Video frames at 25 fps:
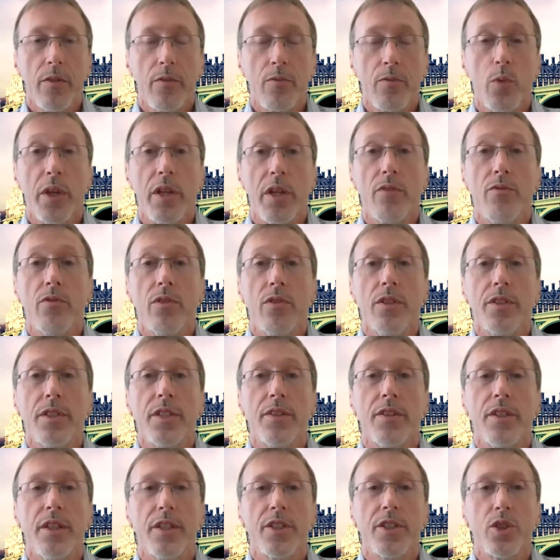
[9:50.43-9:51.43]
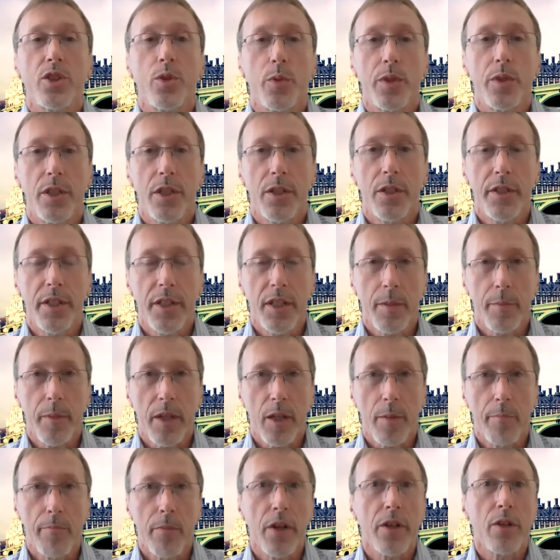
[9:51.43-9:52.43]
We converted this to a
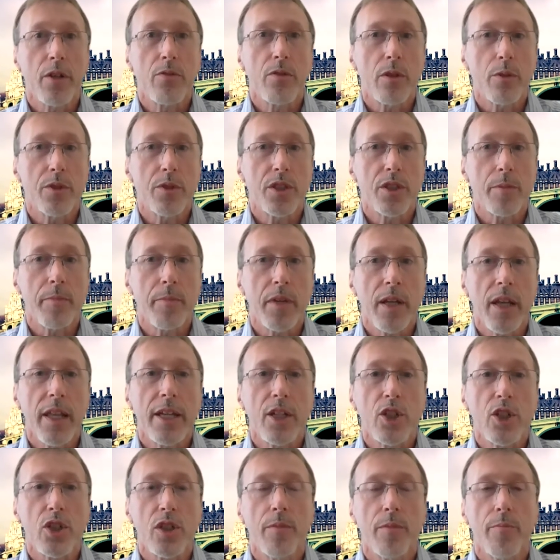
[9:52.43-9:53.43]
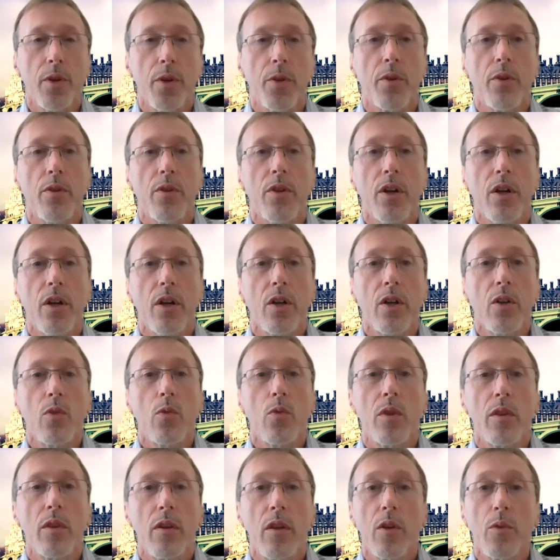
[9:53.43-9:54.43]
dynamic micro simulation model
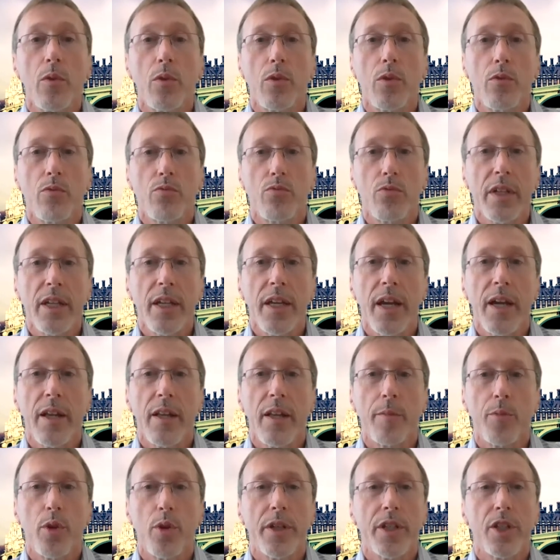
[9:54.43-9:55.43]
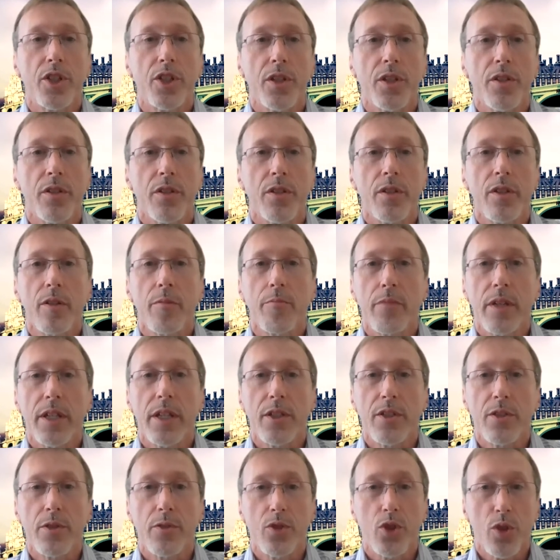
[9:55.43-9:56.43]
with local recalibration
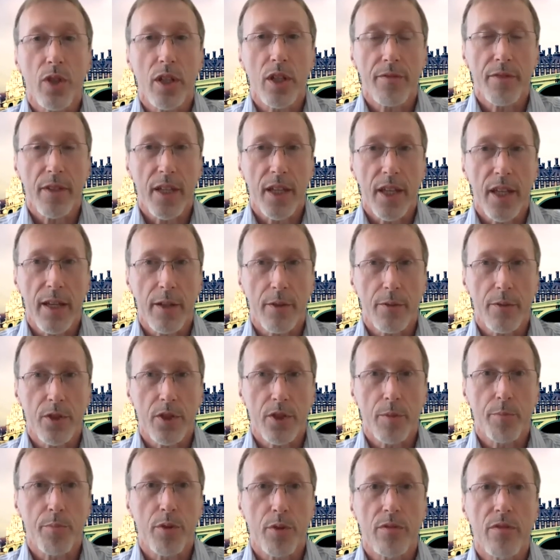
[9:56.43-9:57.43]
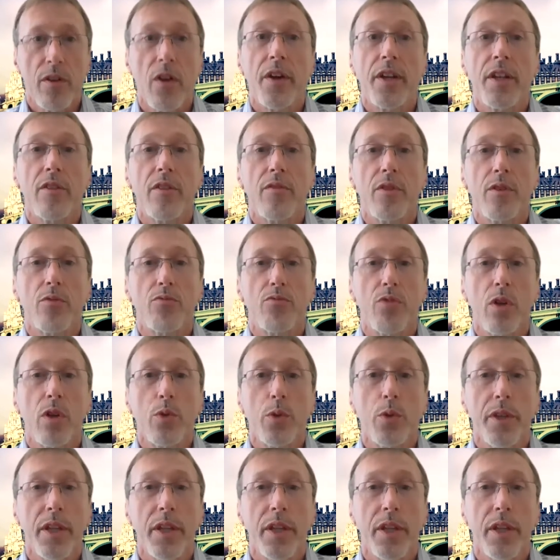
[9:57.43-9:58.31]
based on traffic counts provided for the road